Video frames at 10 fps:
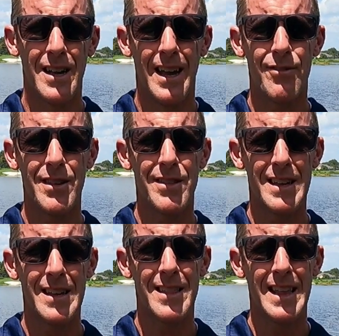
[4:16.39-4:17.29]

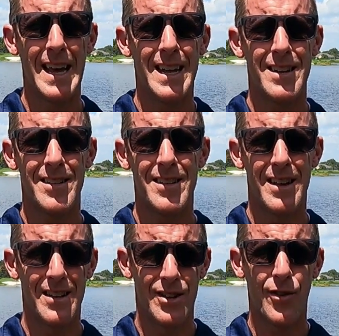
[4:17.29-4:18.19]
Everything that,
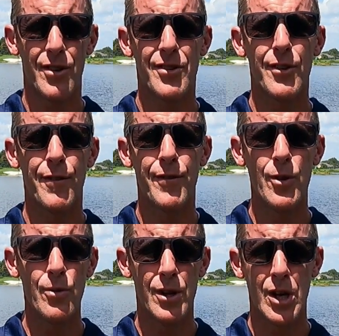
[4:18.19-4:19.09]
as far as the
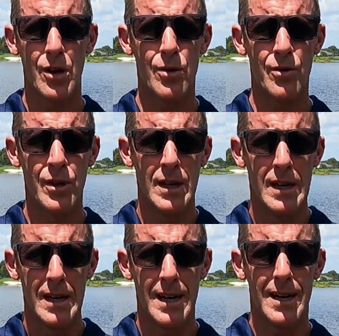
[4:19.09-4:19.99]
food goes,
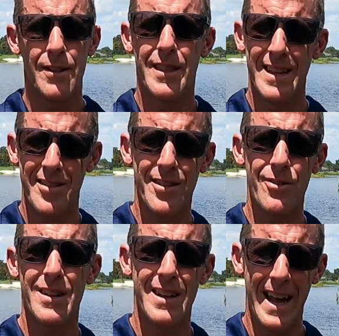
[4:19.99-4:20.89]
they
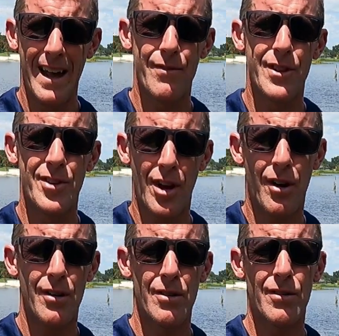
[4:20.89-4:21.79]
still did have the
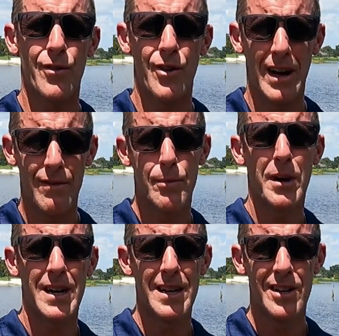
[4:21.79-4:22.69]
tongs for
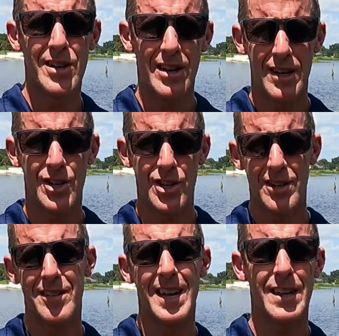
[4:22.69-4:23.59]
everybody to touch
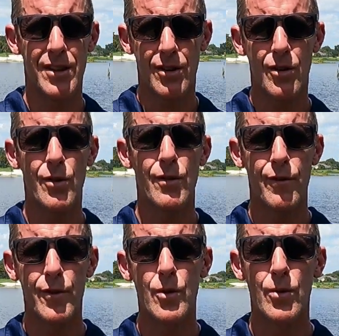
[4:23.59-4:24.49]
to take their own
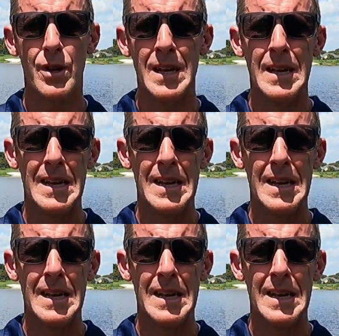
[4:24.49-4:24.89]
food.